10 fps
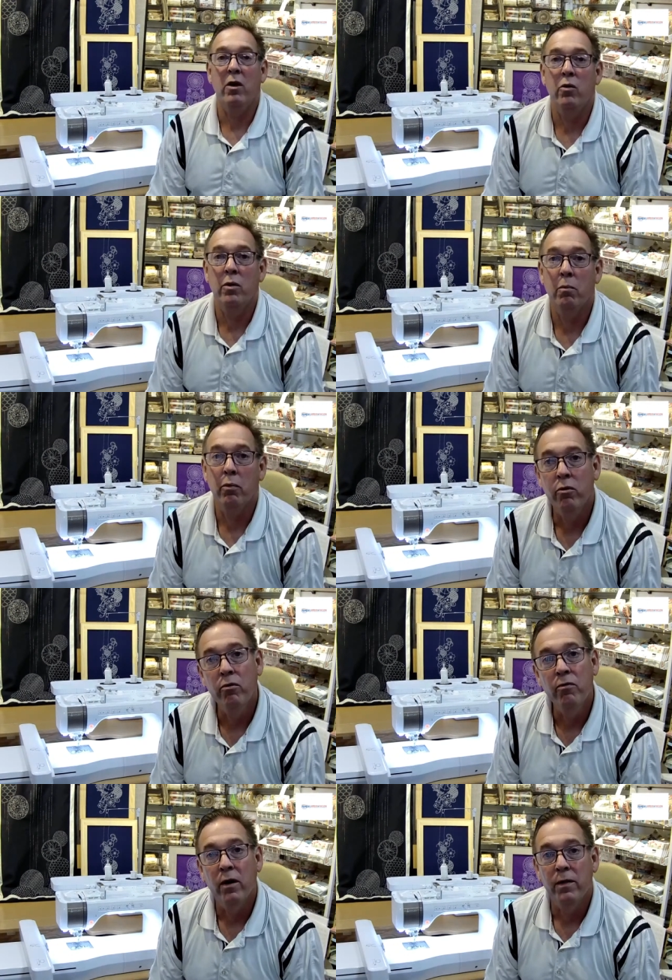to
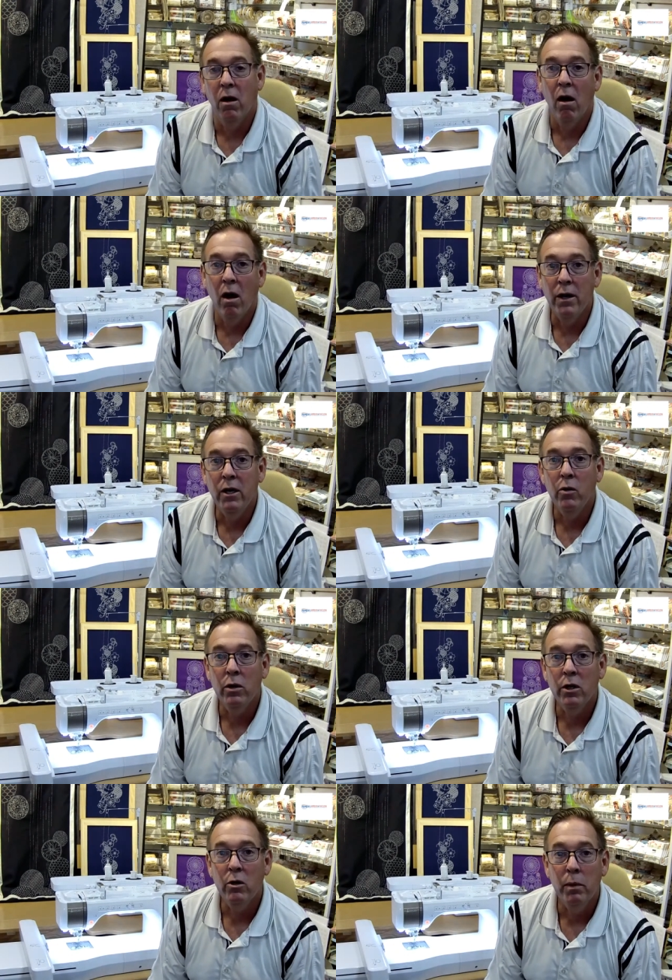improve on the audio a
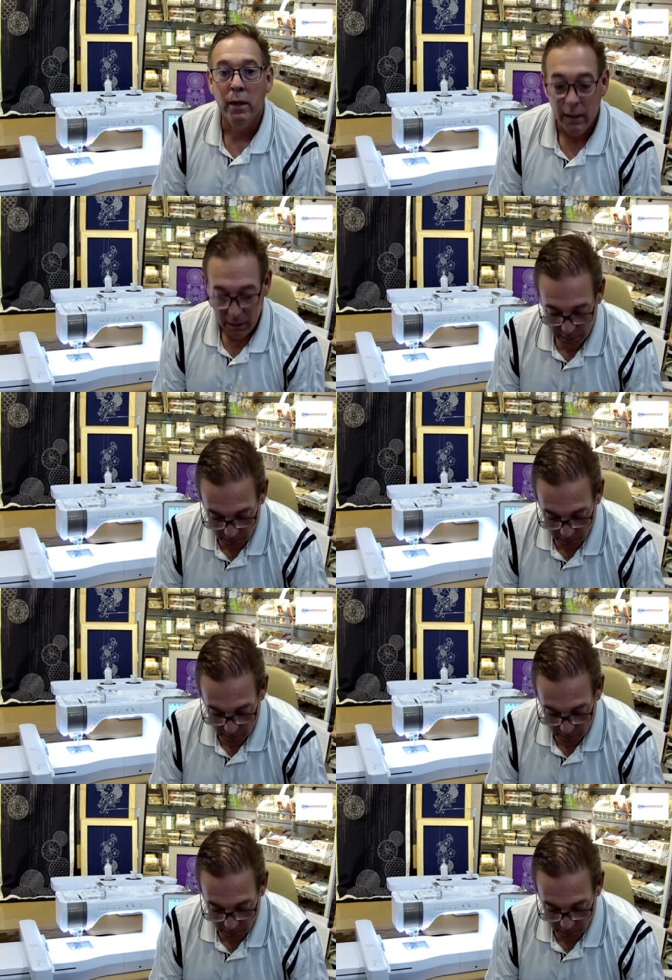little bit.